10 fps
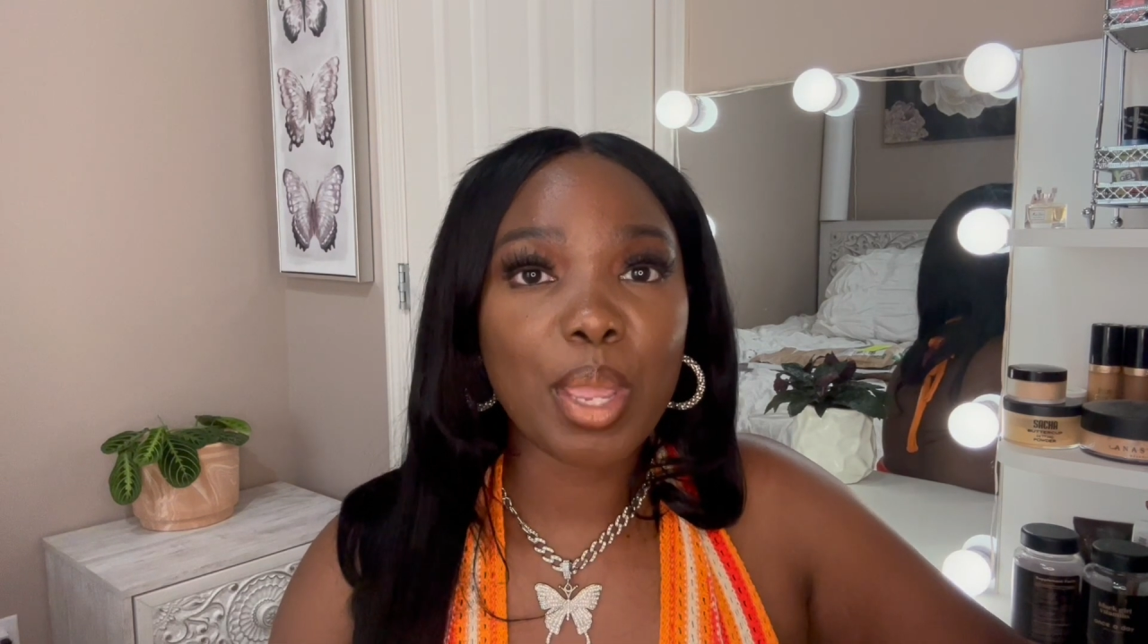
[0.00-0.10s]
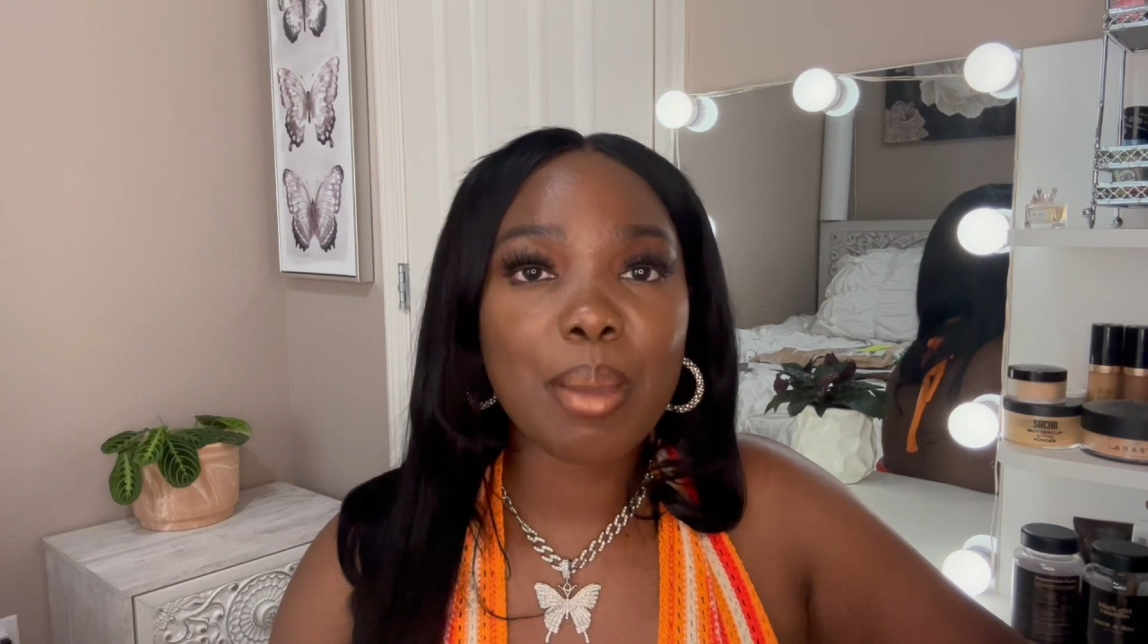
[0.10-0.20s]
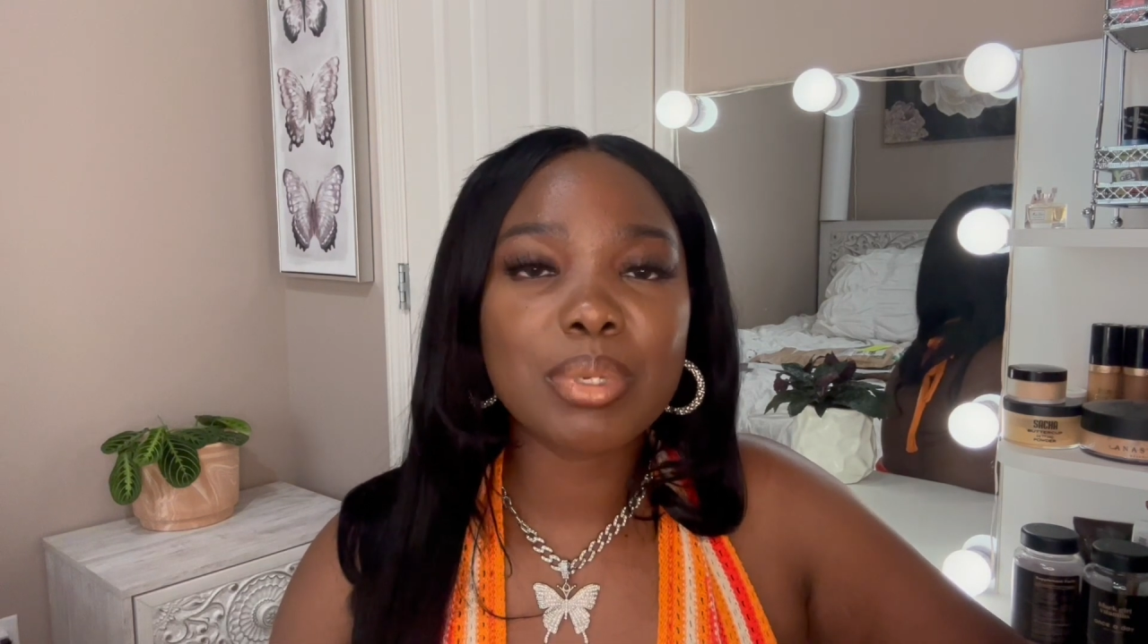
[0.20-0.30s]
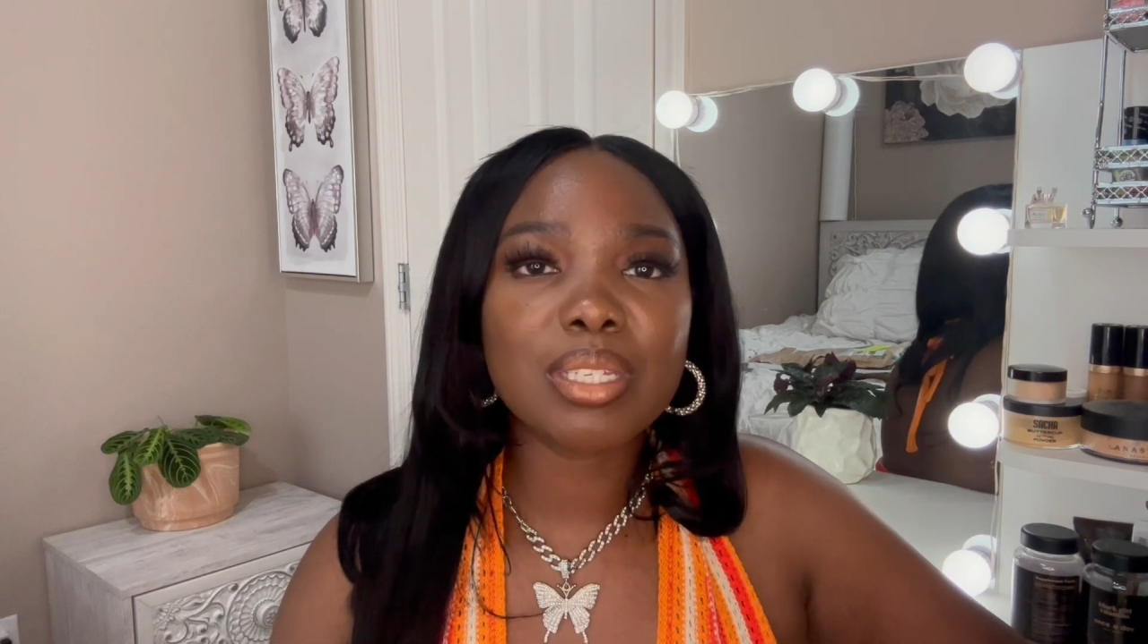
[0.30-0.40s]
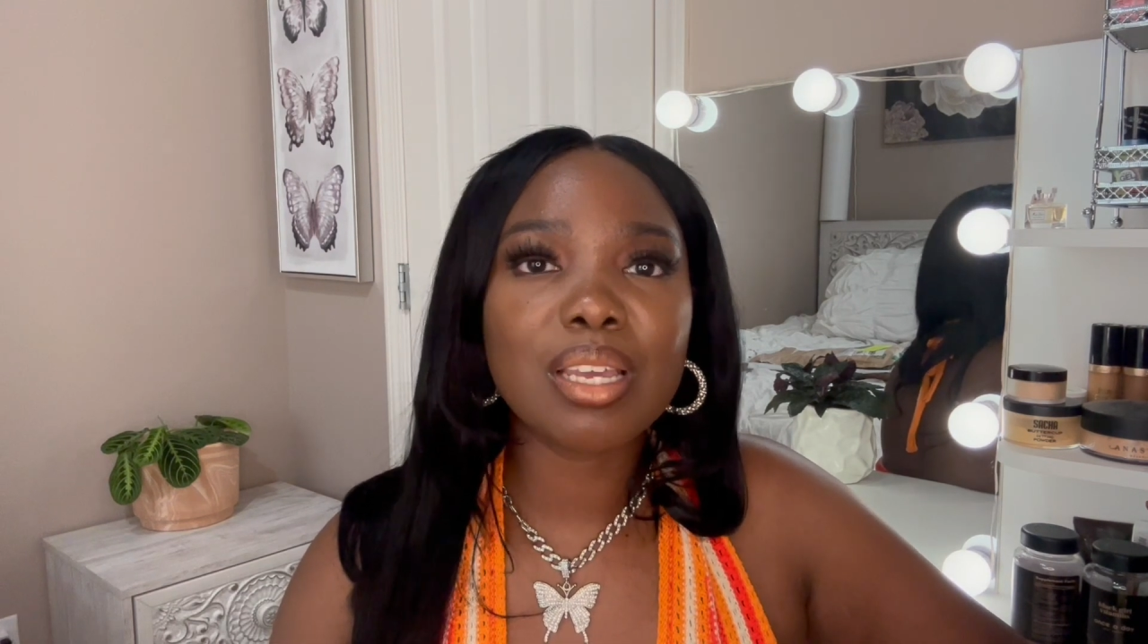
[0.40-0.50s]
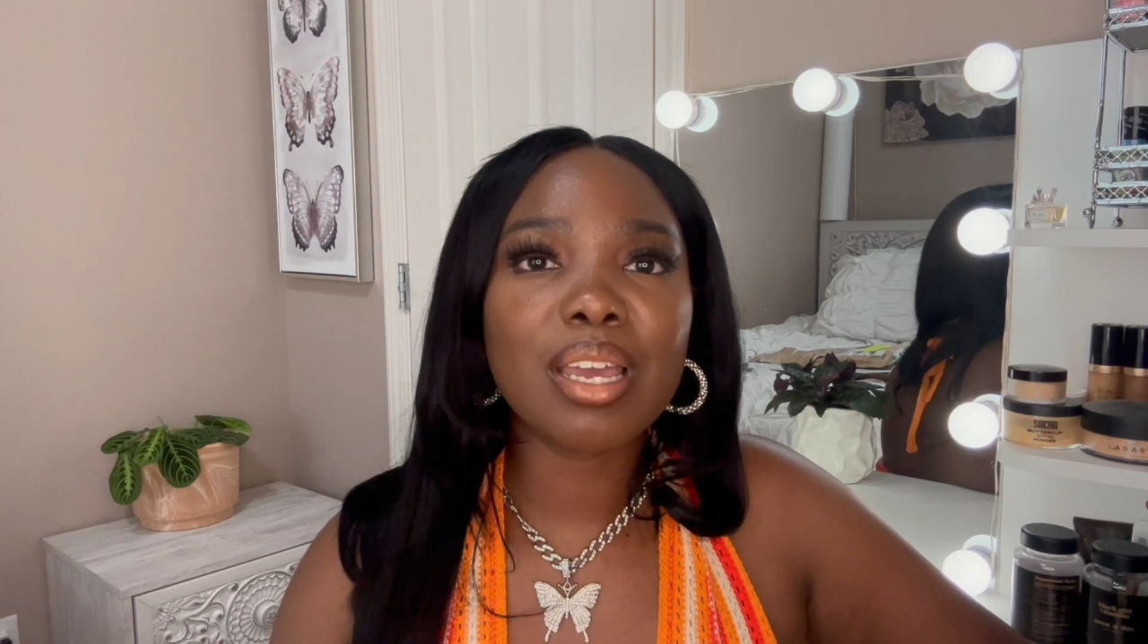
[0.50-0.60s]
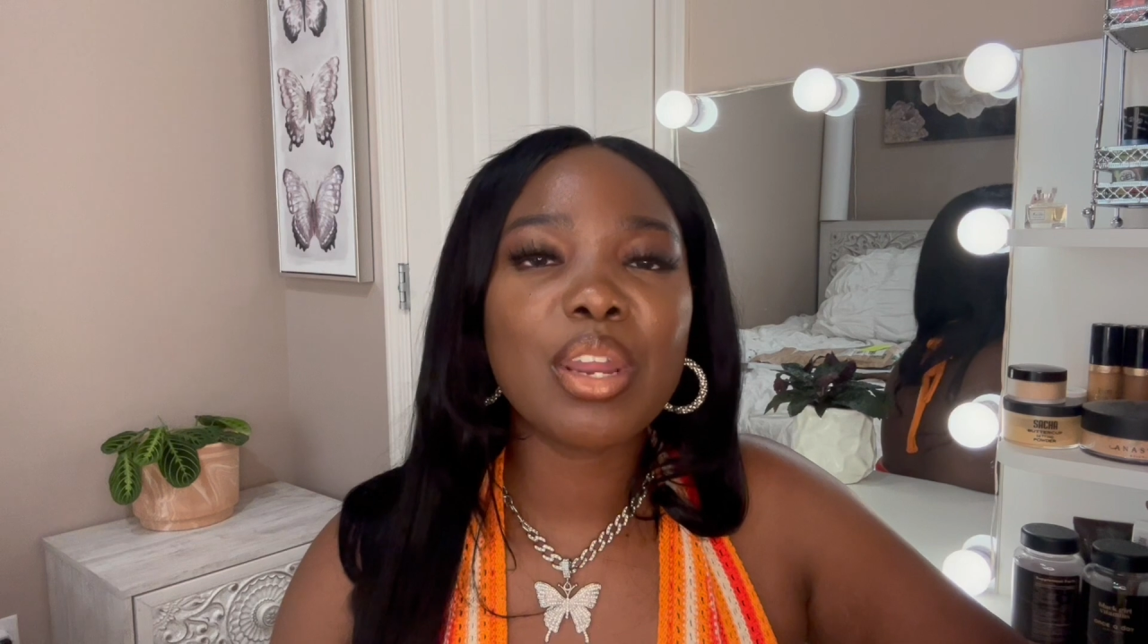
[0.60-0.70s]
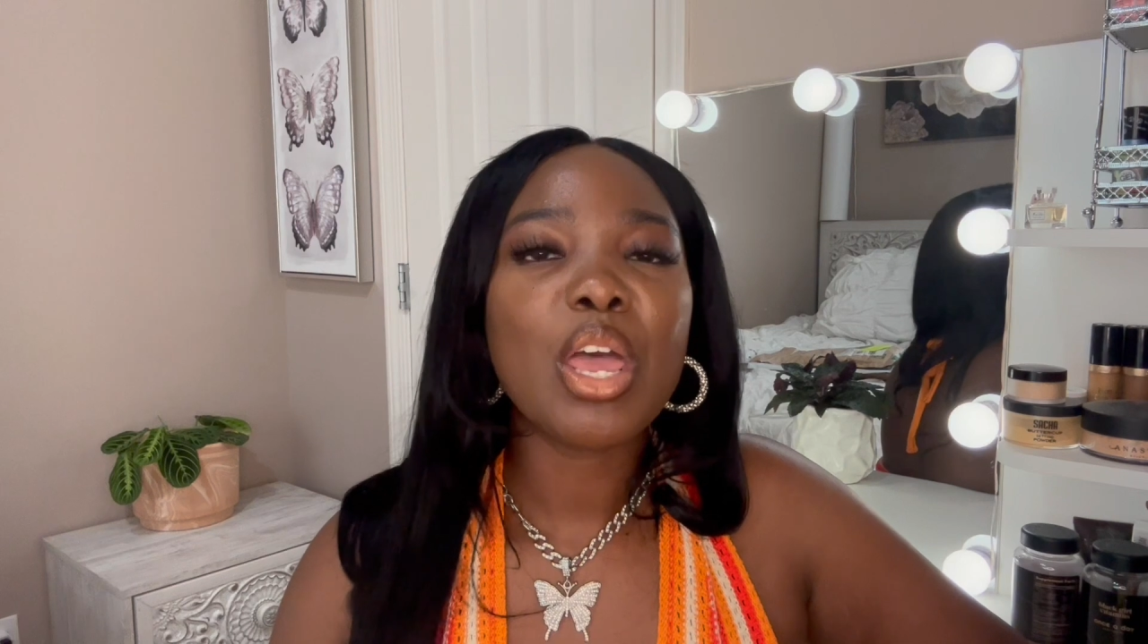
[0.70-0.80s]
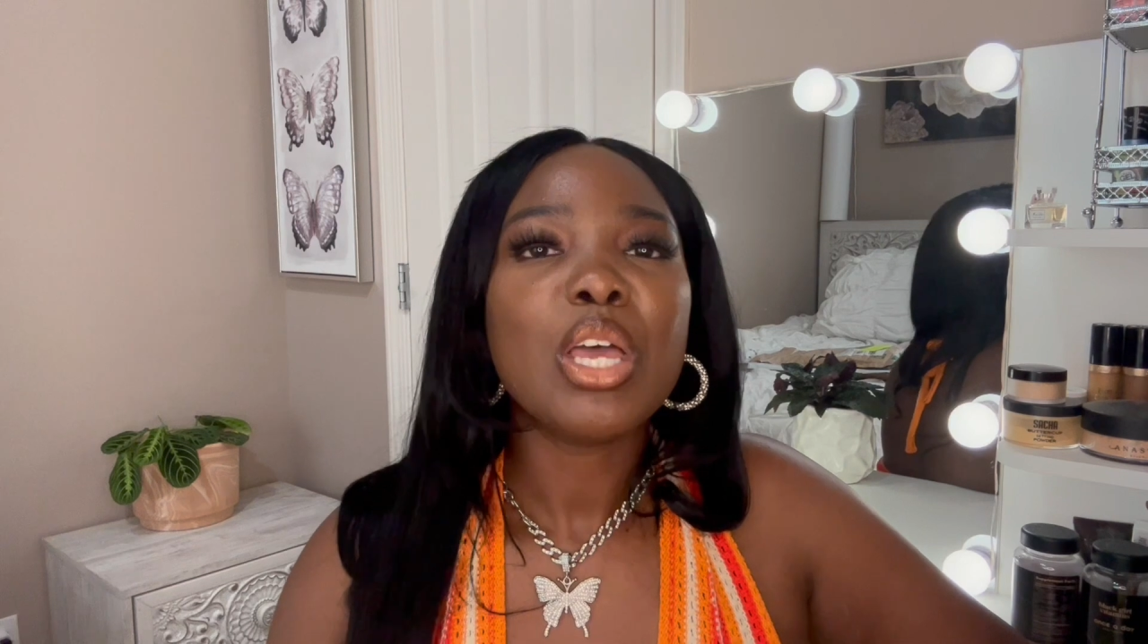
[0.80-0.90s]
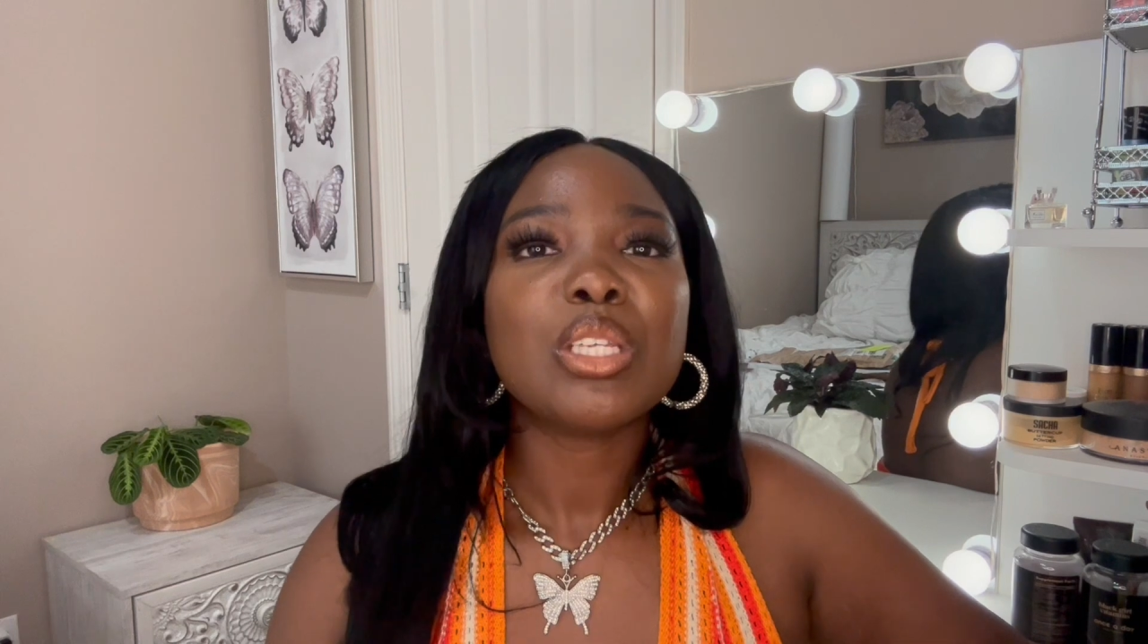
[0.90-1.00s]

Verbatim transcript: Amazon.